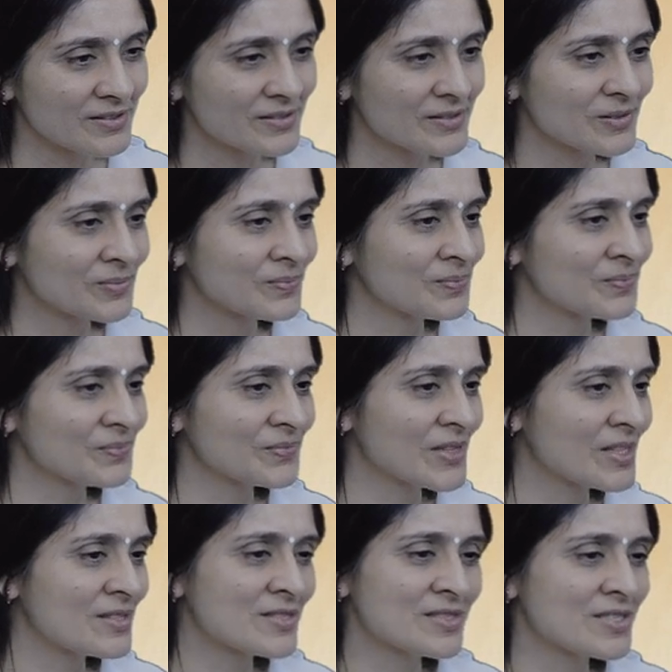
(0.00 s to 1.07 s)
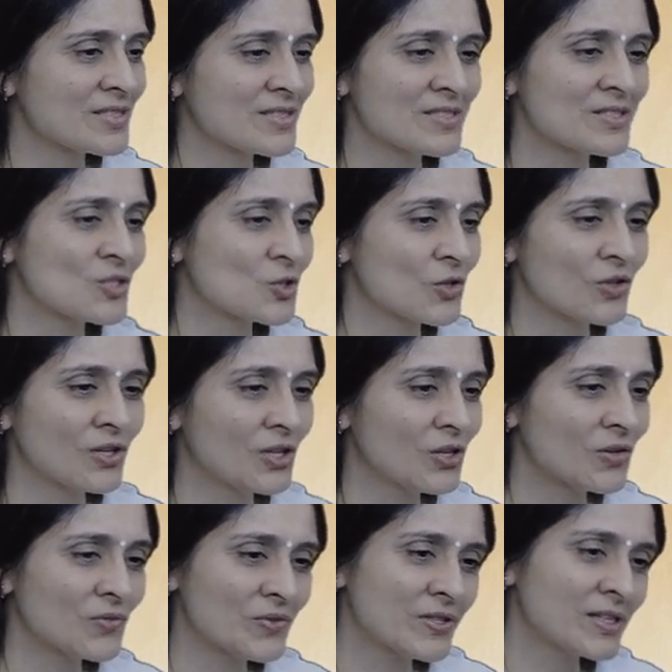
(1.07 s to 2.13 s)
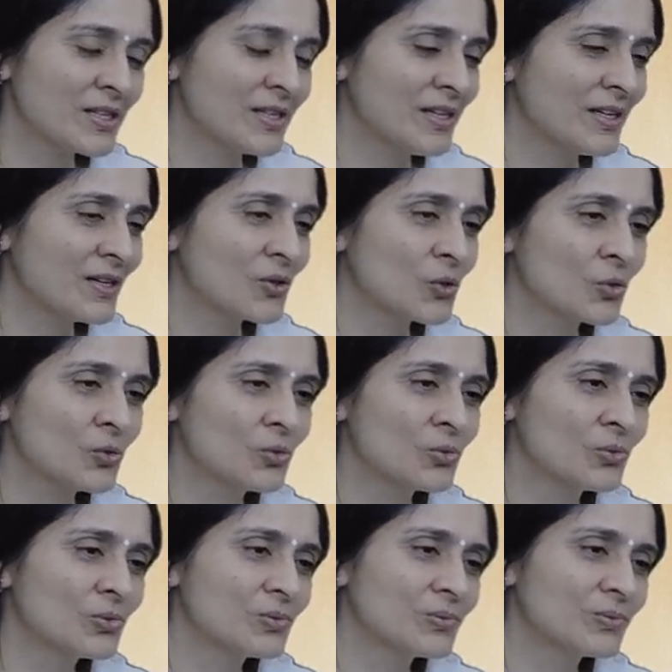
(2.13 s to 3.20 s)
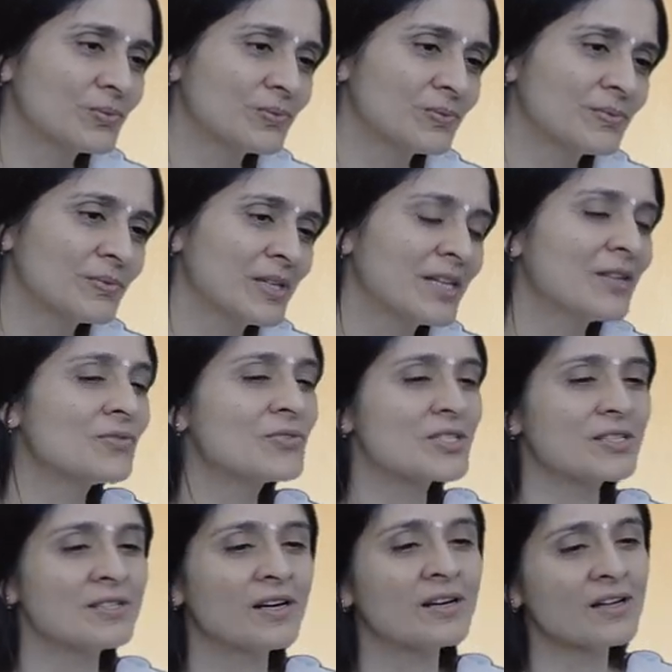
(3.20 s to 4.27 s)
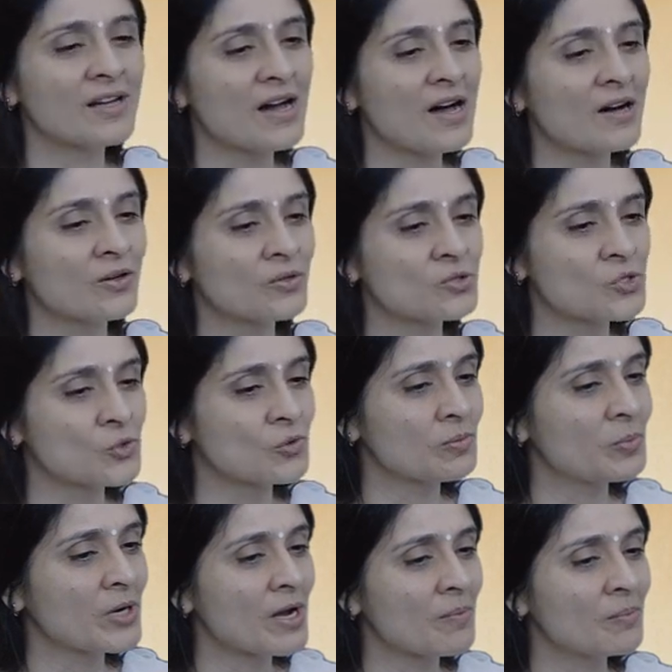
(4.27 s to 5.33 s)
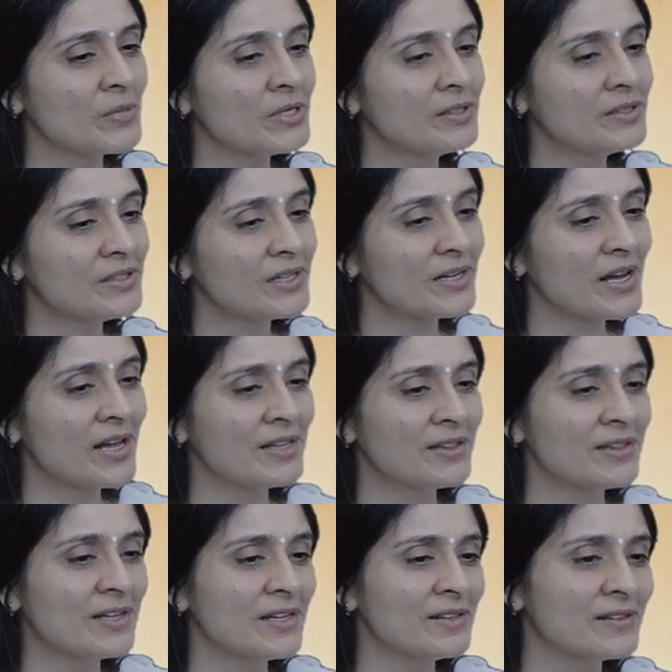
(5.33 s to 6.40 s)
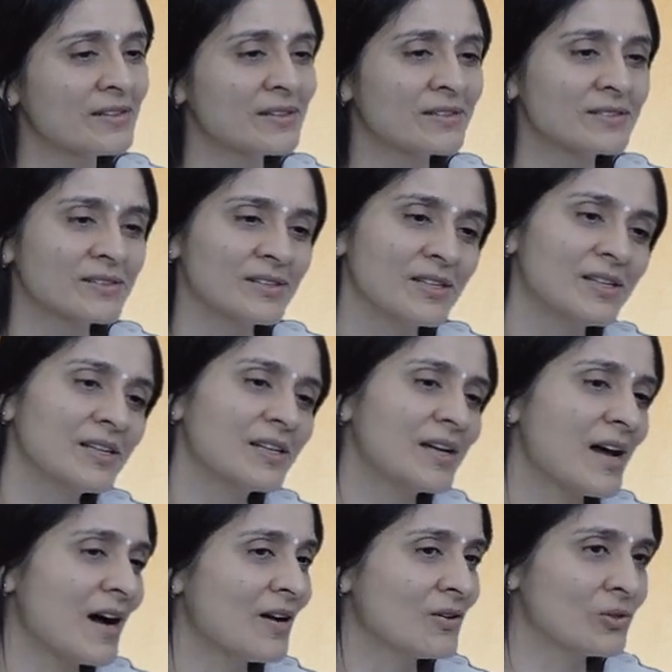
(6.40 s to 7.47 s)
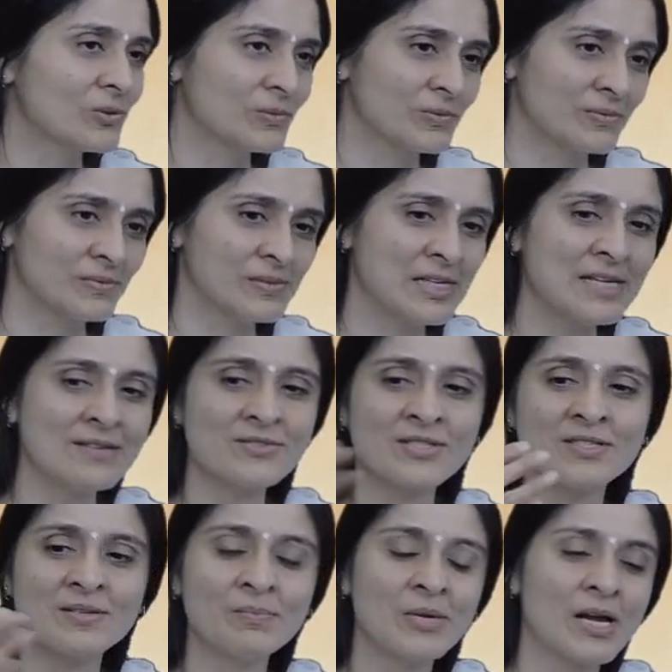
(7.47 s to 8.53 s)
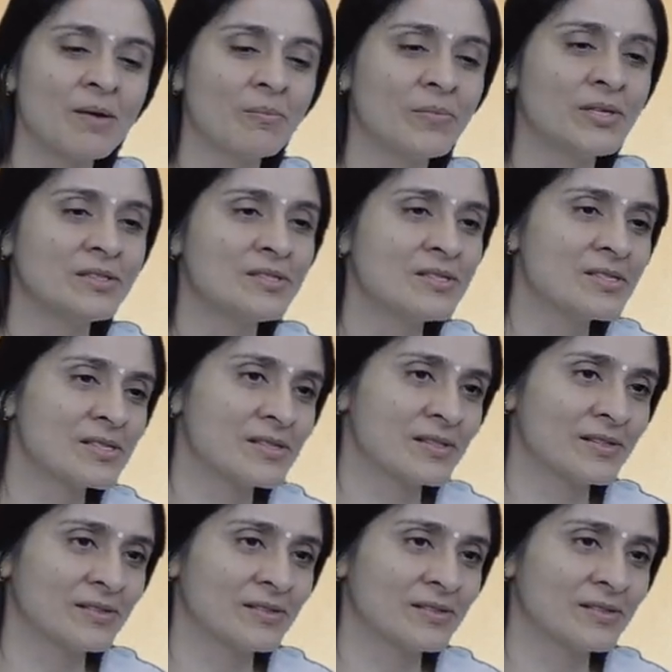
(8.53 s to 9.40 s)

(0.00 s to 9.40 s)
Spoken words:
It is just a story of a king who gifted a cow to a Brahmin, and then the cow leaves the Brahmin's